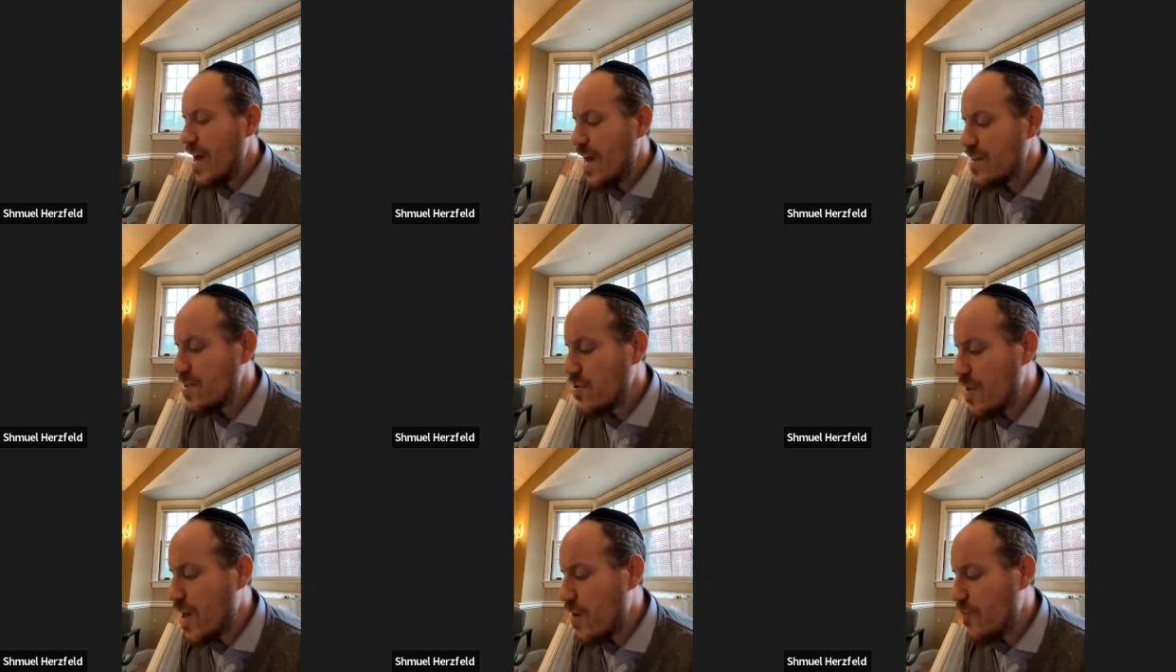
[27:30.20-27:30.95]
And
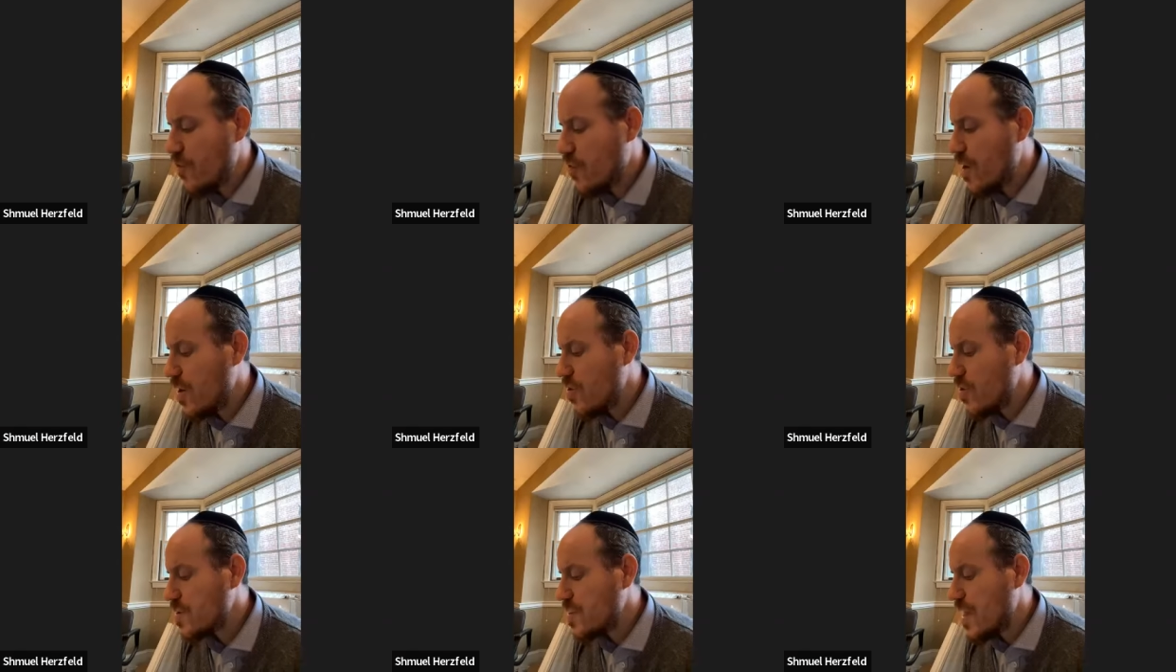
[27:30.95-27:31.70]
so therefore it
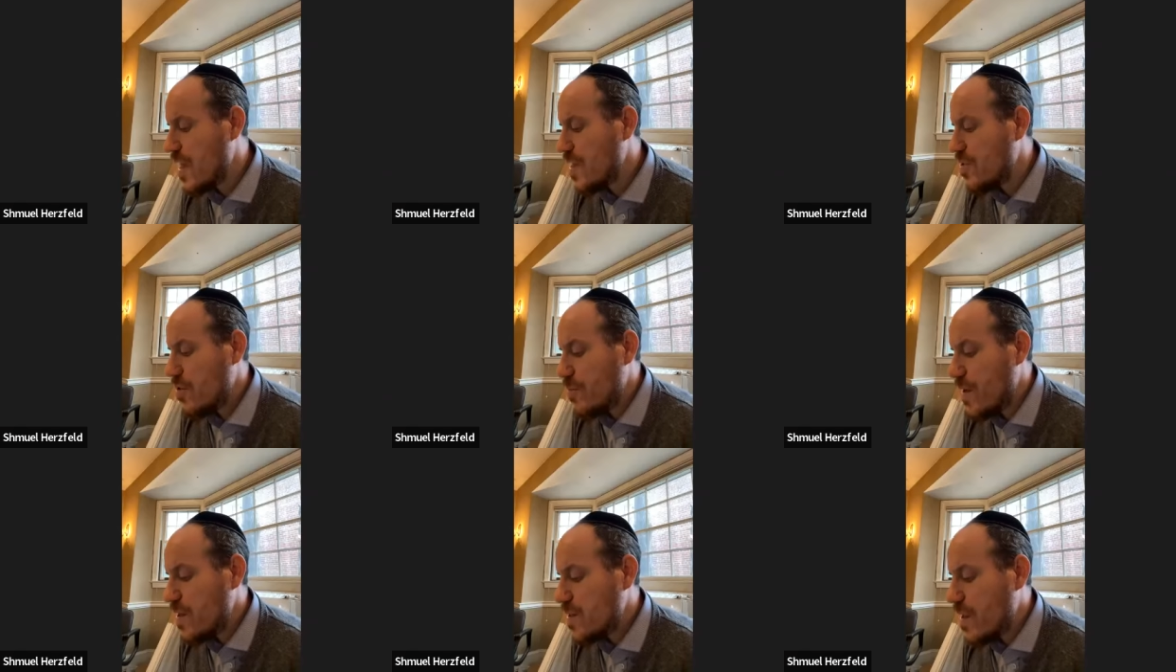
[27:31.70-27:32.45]
looks like you're
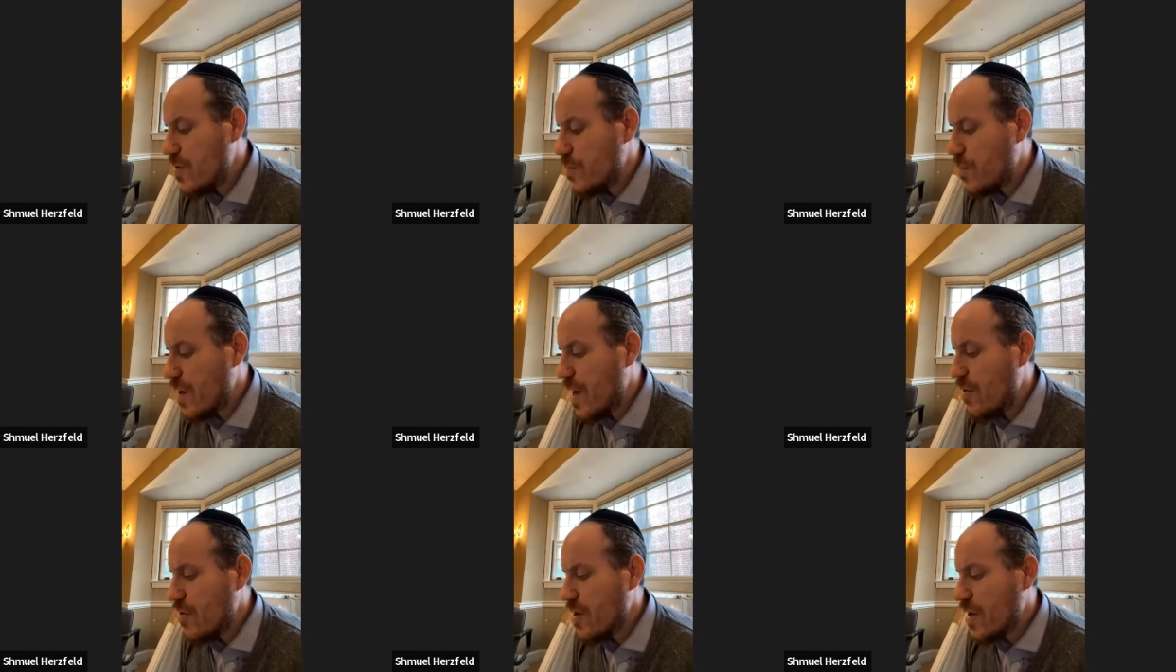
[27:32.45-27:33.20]
basically
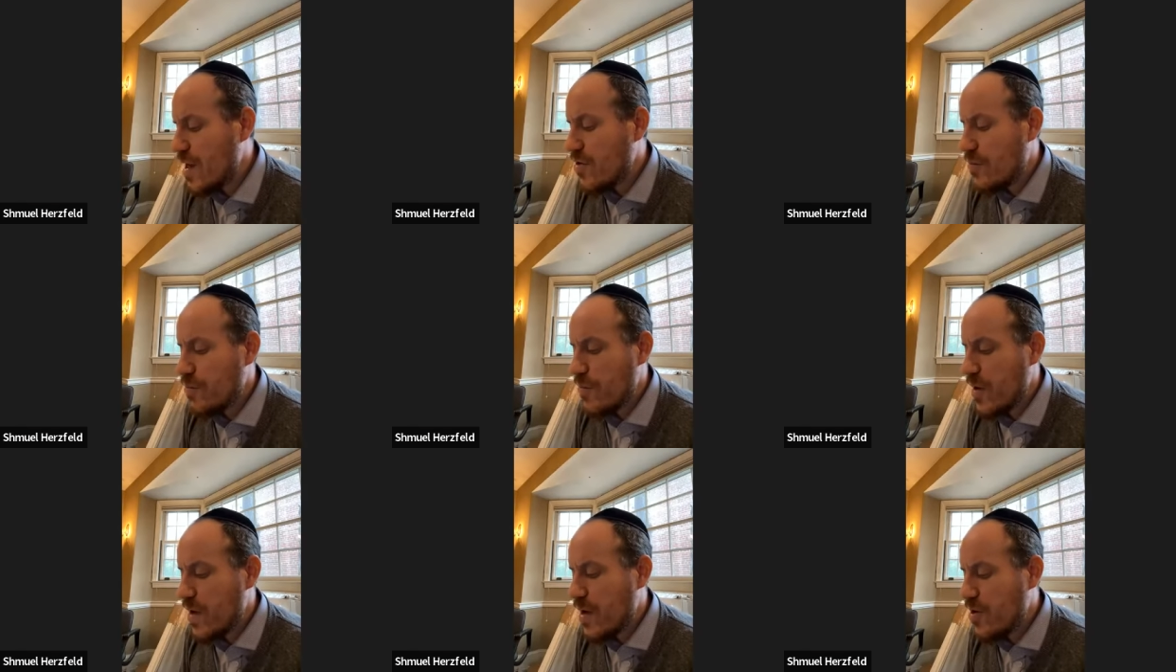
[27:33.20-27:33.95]
plowing, like you're
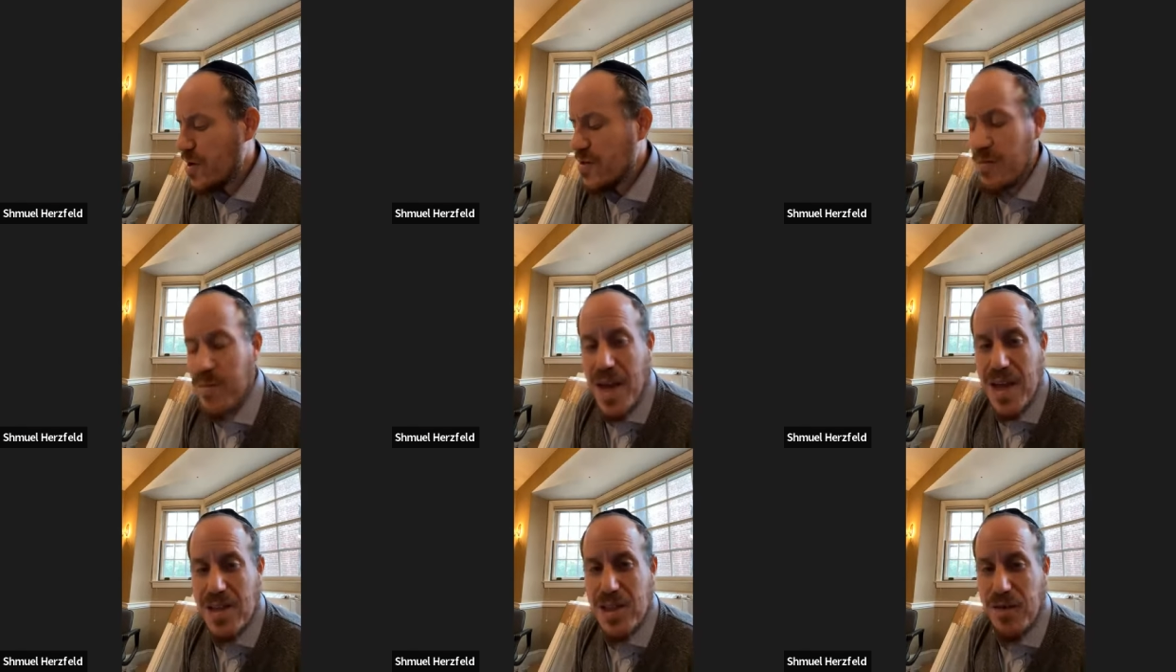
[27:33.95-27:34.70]
preparing the
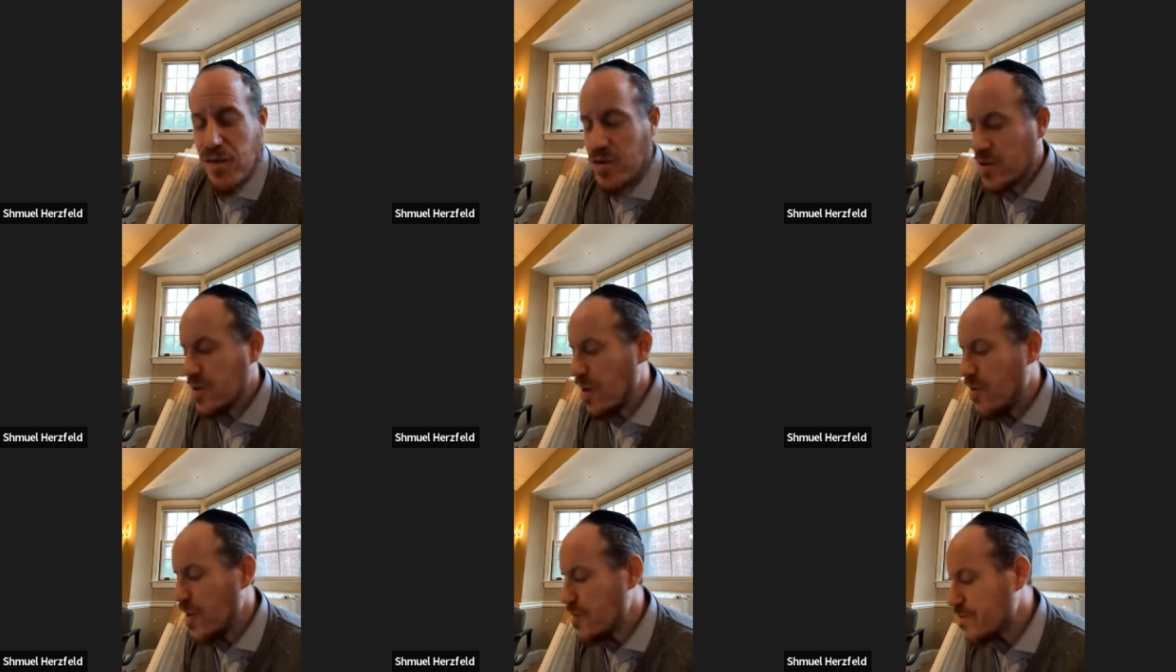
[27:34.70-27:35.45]
banks for
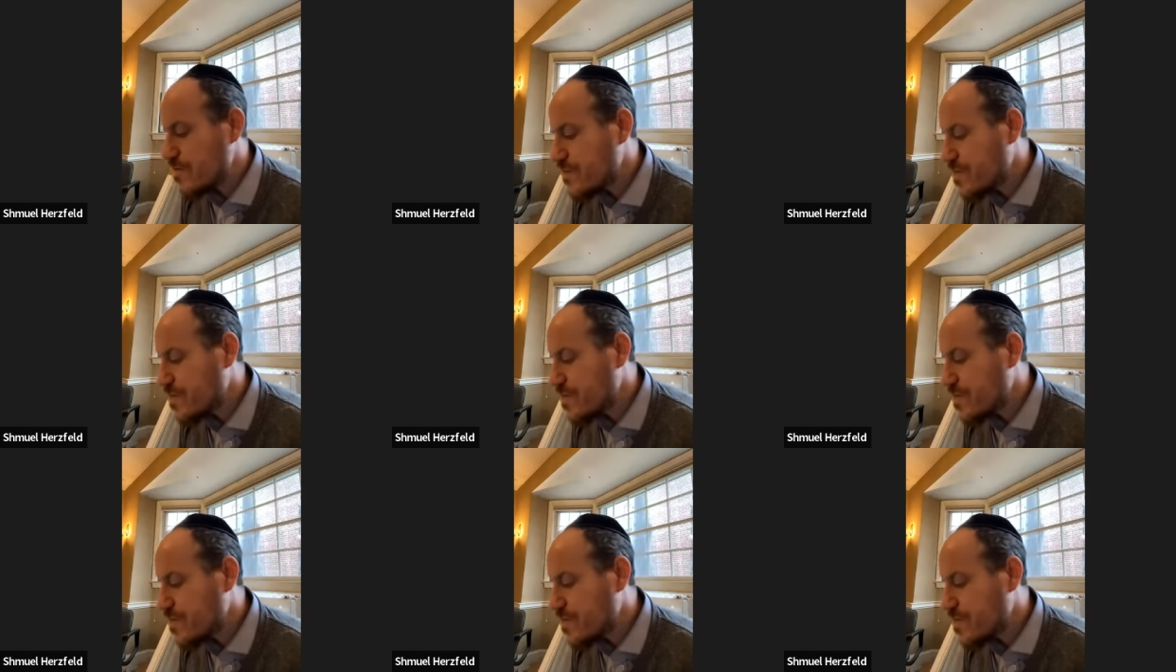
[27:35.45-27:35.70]
sowing.